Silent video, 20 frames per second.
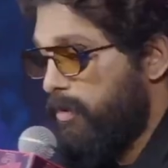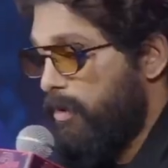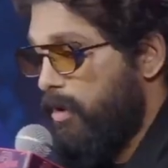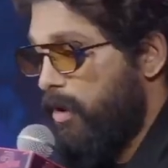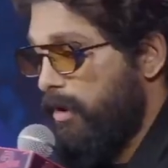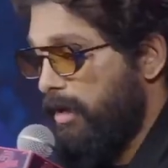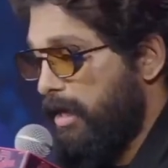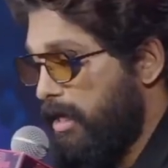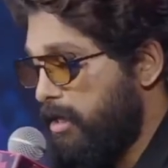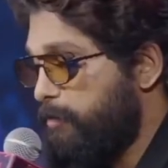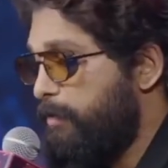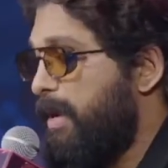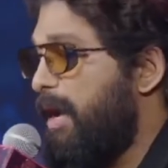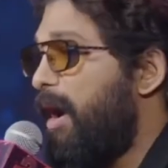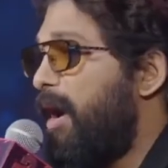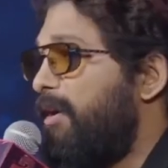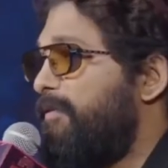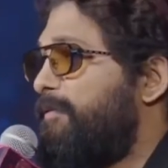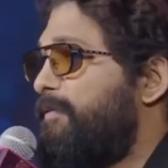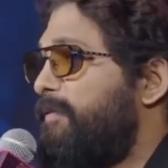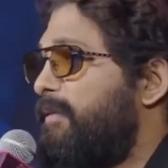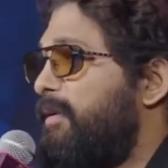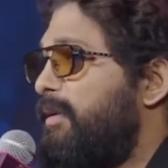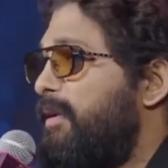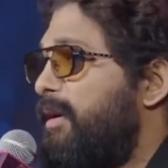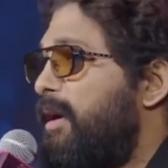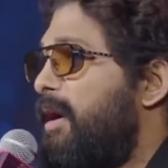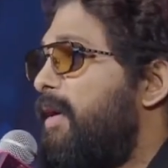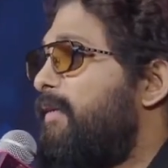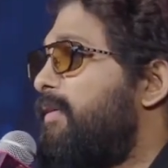on his behalf,
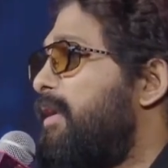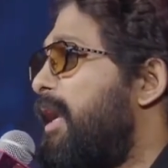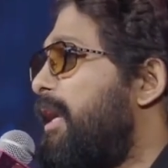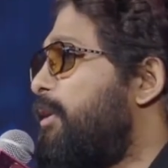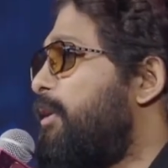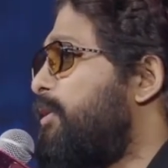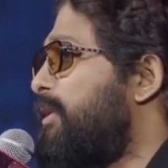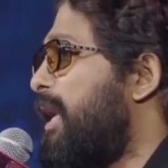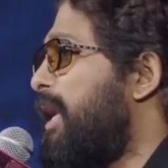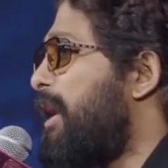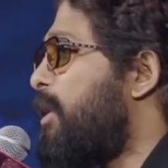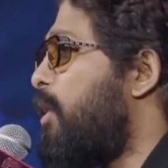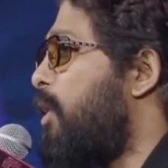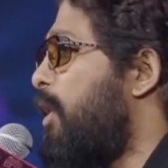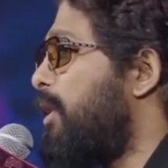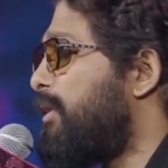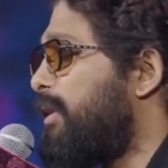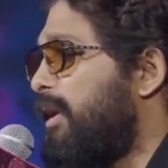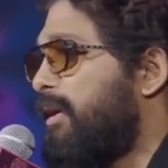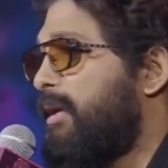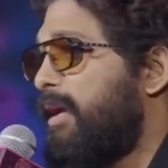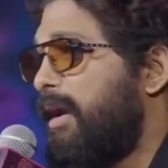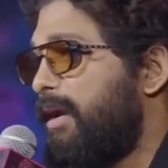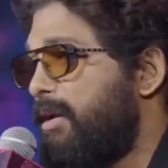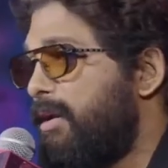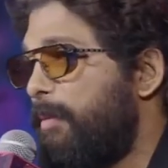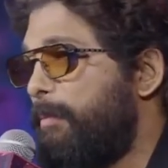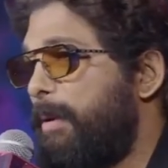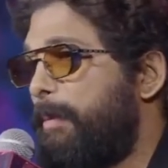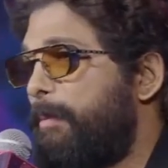I would like to thank all the
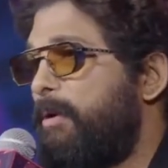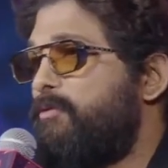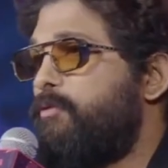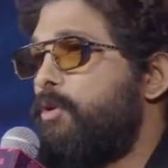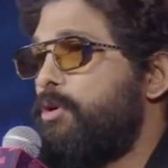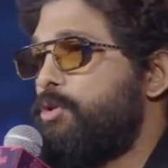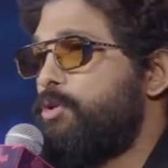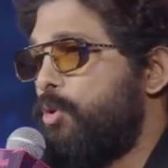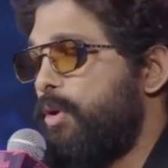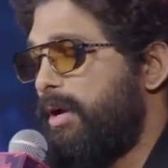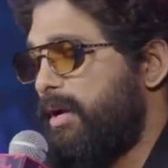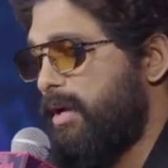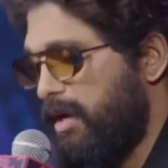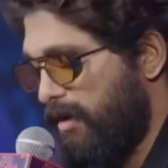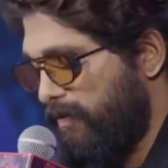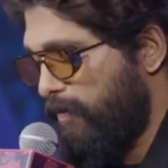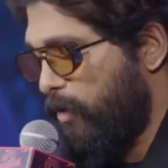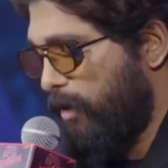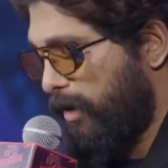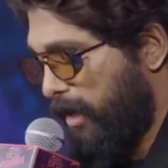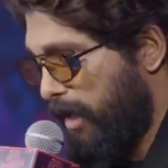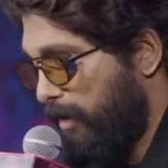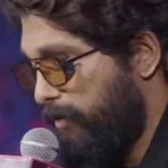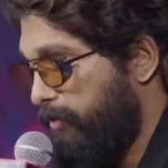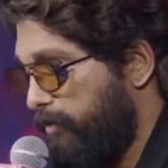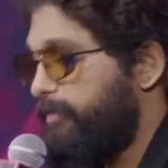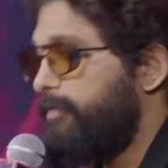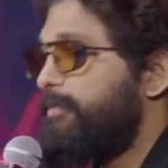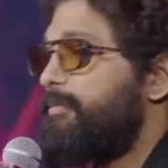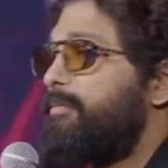Kerala people for showing love on him.